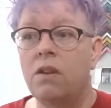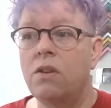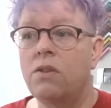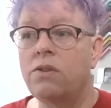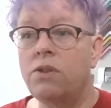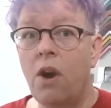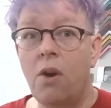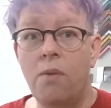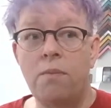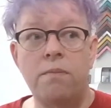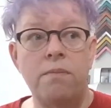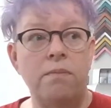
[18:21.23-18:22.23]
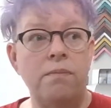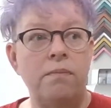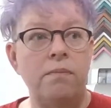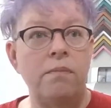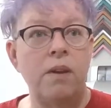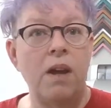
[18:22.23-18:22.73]
So,
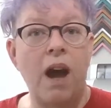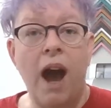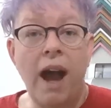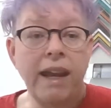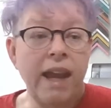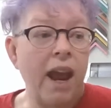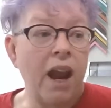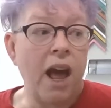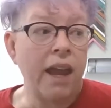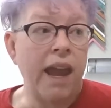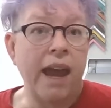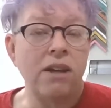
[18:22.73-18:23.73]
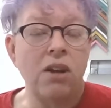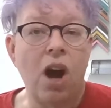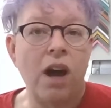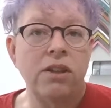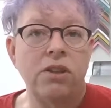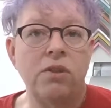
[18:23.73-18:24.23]
I can't
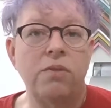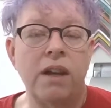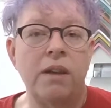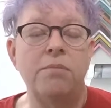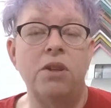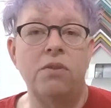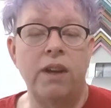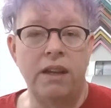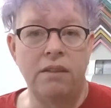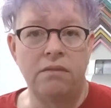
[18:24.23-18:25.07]
not do what I'm doing.